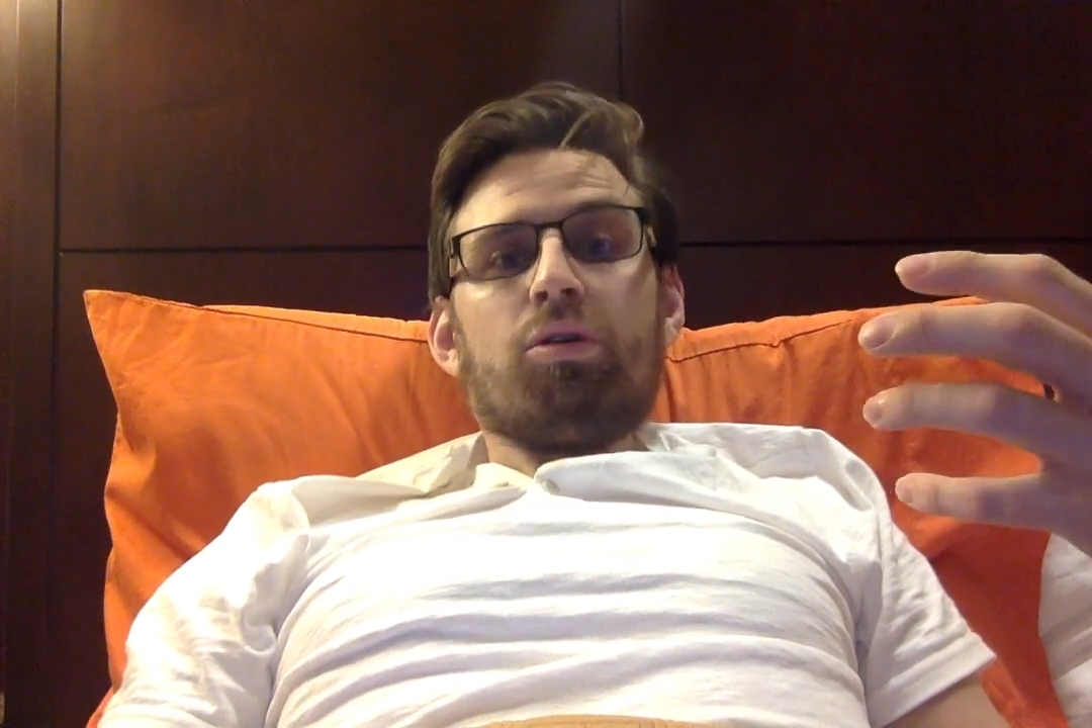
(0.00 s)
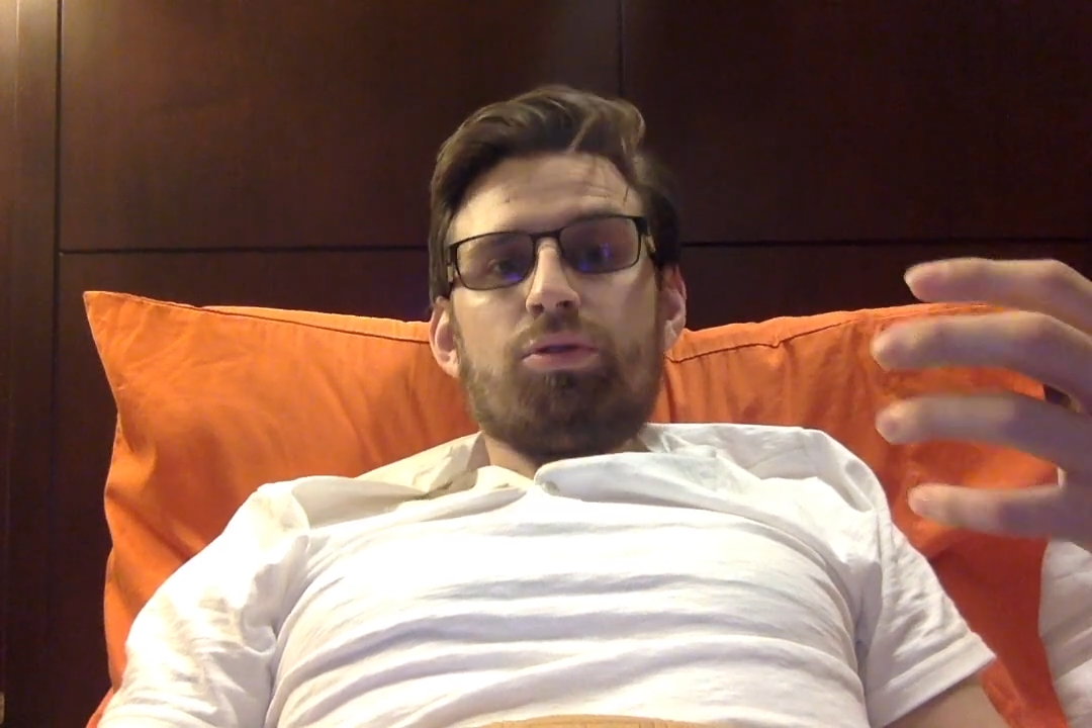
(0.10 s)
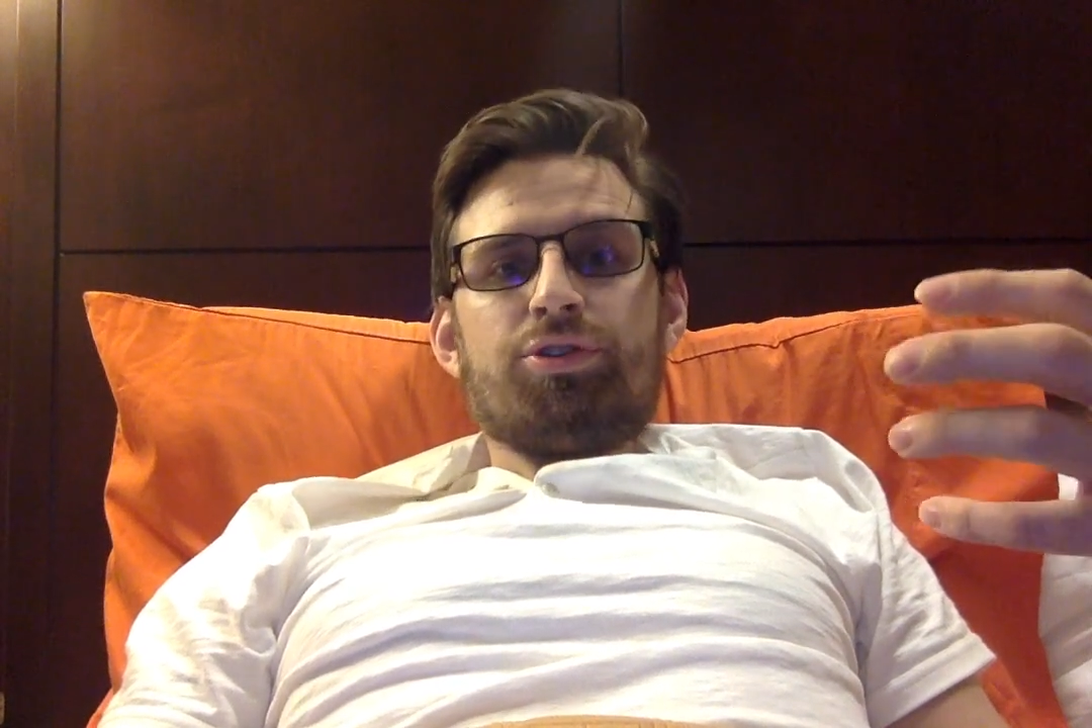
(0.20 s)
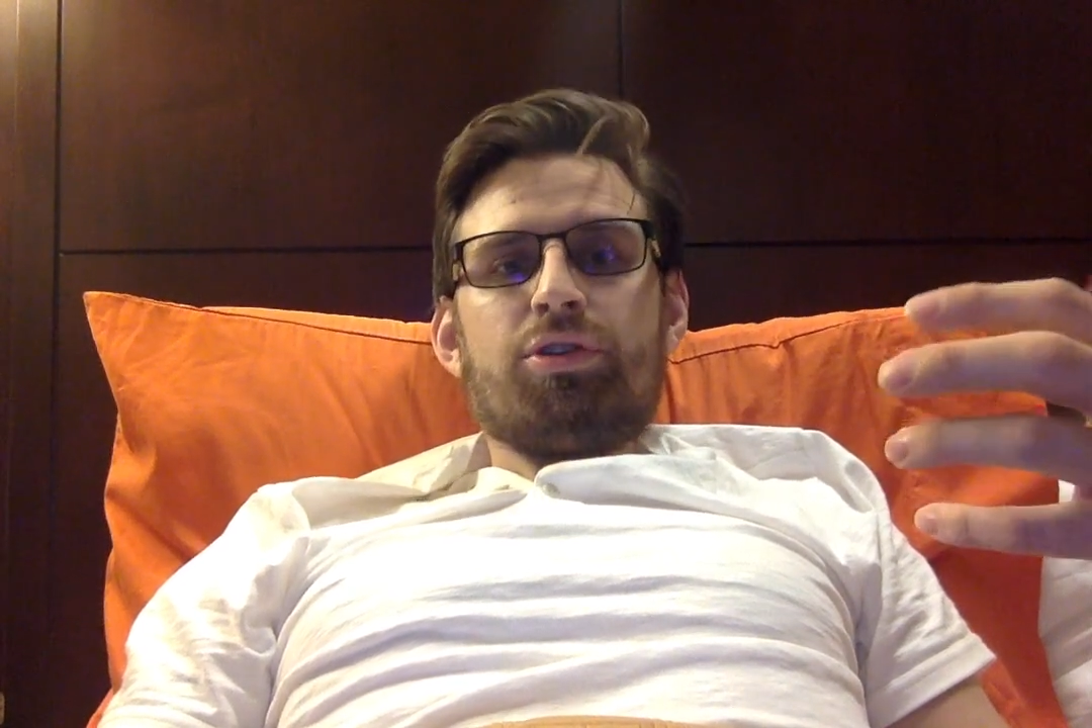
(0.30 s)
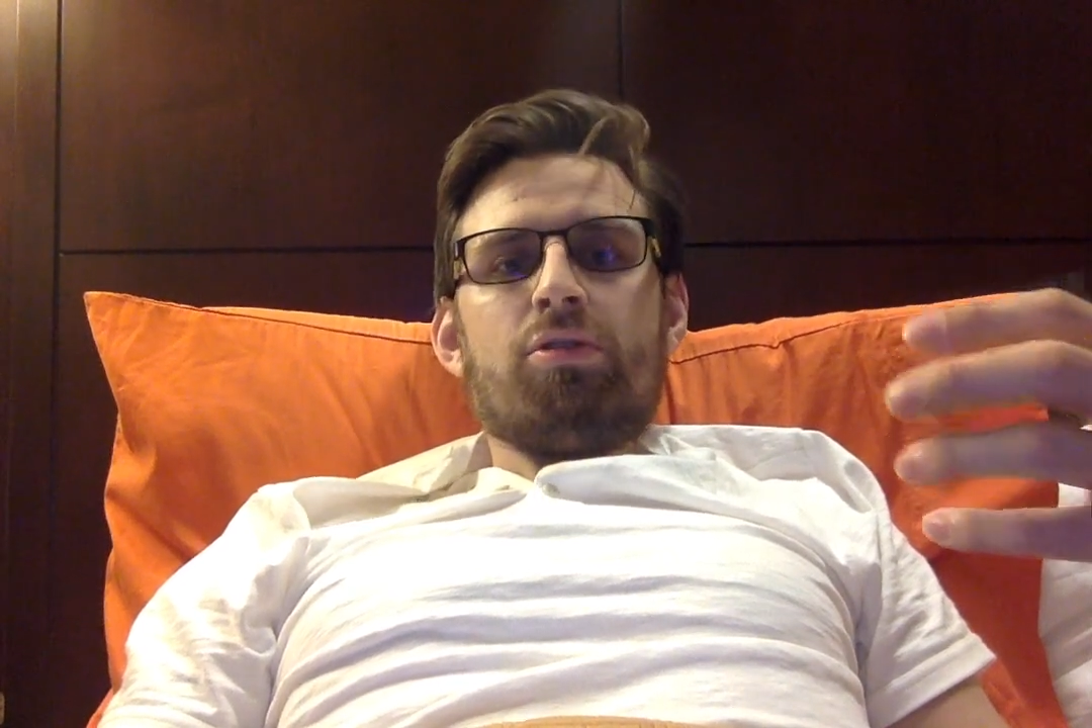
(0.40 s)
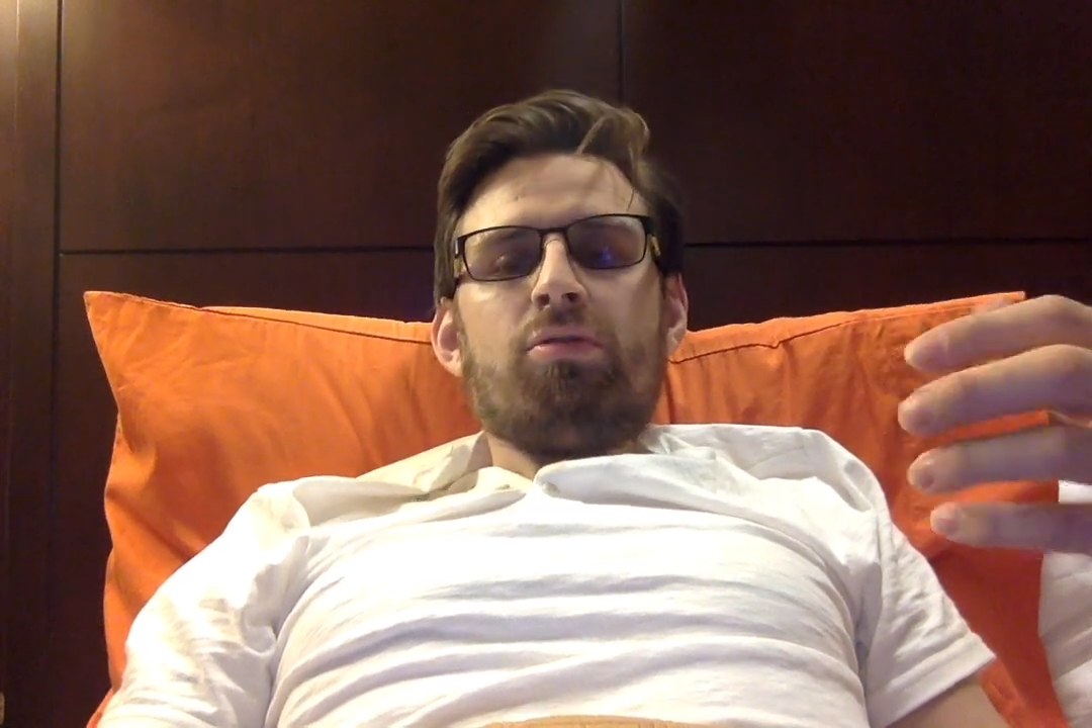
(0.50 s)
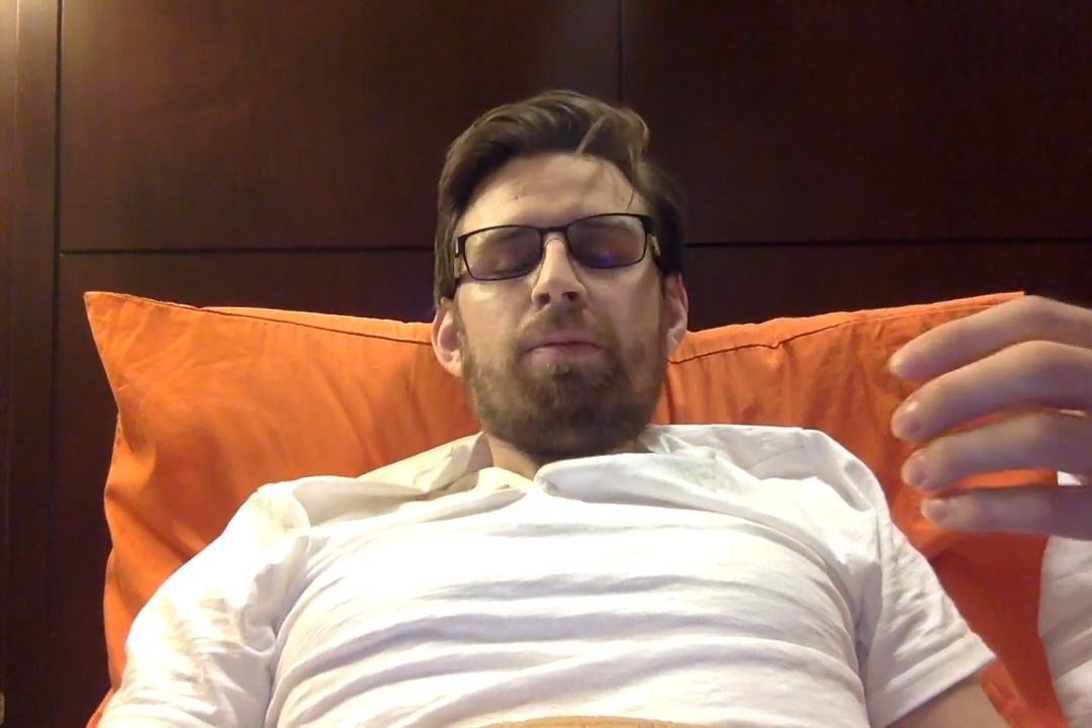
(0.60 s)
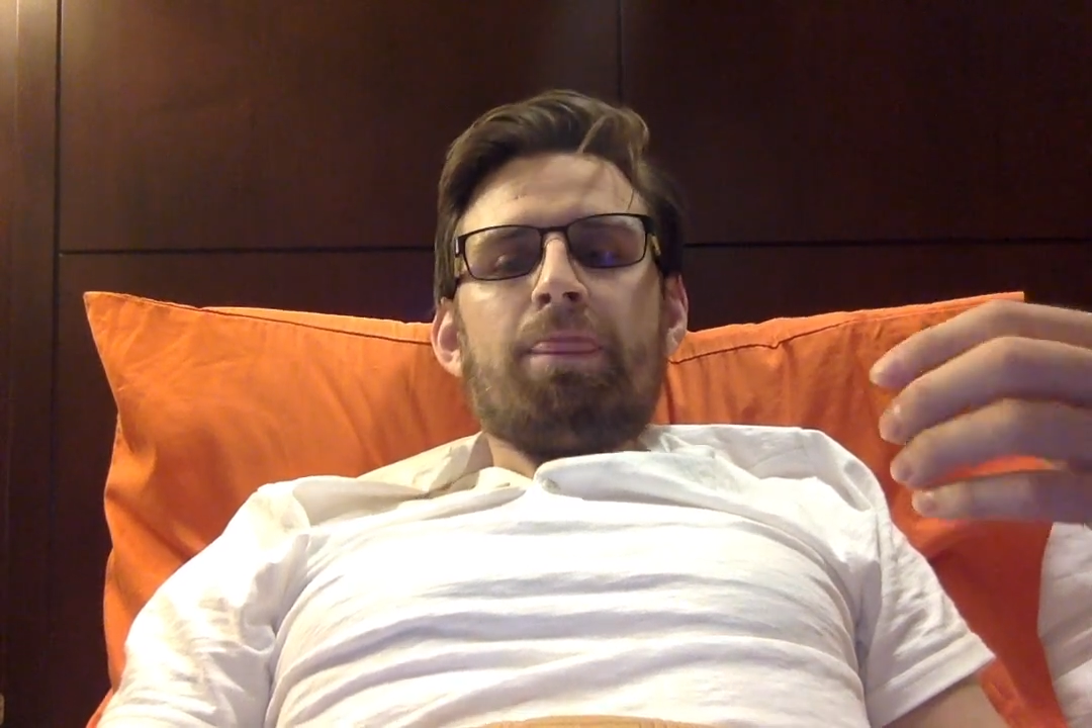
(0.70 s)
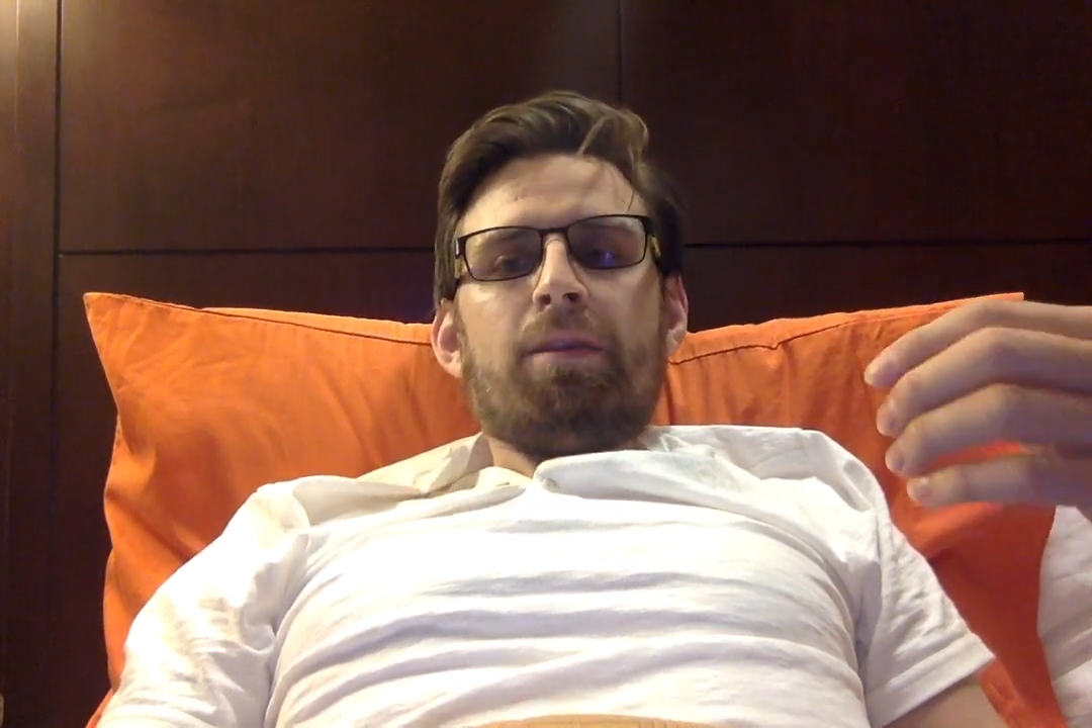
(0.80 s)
or so